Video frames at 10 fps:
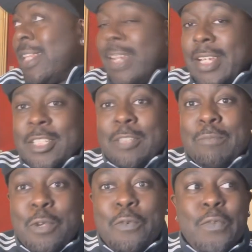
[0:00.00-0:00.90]
This
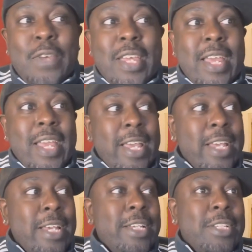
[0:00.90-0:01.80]
movie
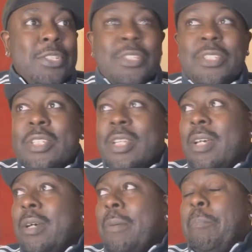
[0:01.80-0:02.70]
is
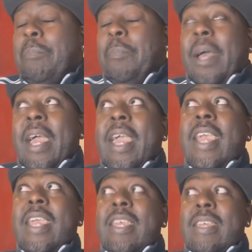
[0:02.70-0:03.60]

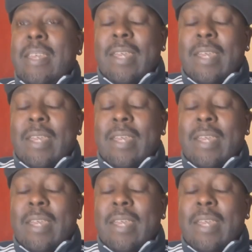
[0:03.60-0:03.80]
peak.